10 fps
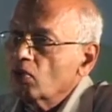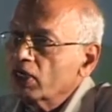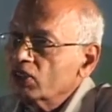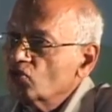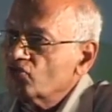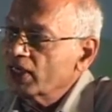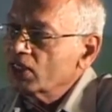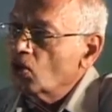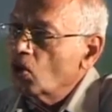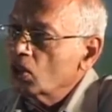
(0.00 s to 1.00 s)
where you
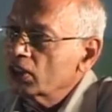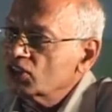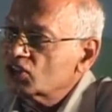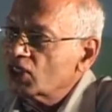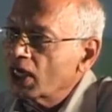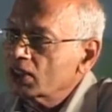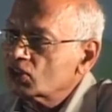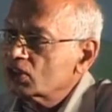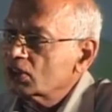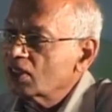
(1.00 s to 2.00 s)
find all these
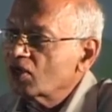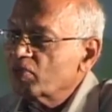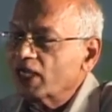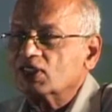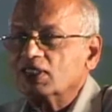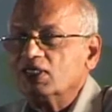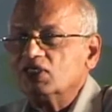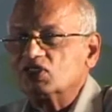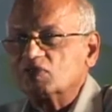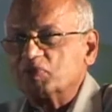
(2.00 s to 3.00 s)
chants practically
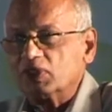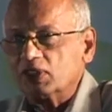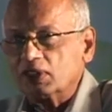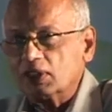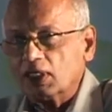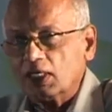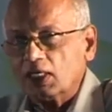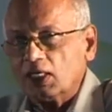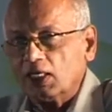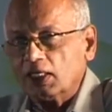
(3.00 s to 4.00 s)
disappeared.
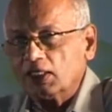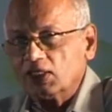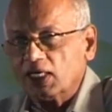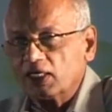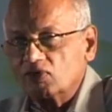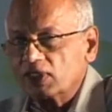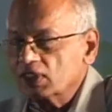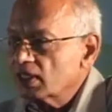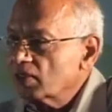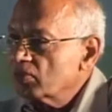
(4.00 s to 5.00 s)
In the
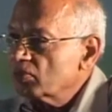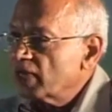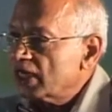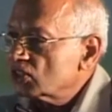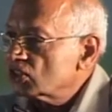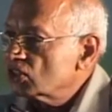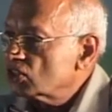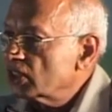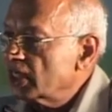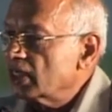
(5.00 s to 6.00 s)
Ayurveda
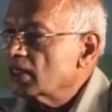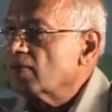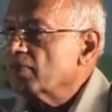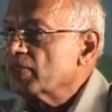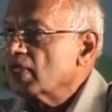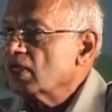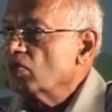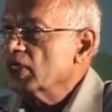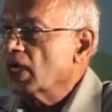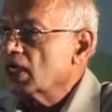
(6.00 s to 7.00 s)
practicing today,
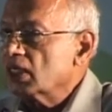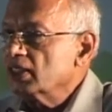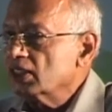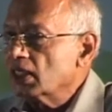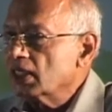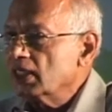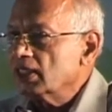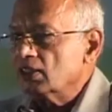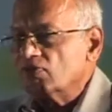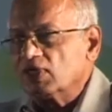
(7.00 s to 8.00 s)
we hardly hear
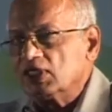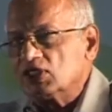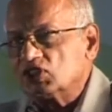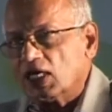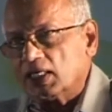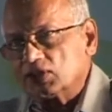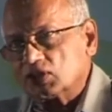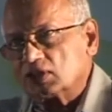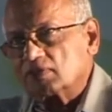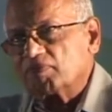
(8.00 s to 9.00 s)
any Vedic
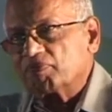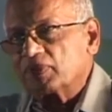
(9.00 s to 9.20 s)
chants.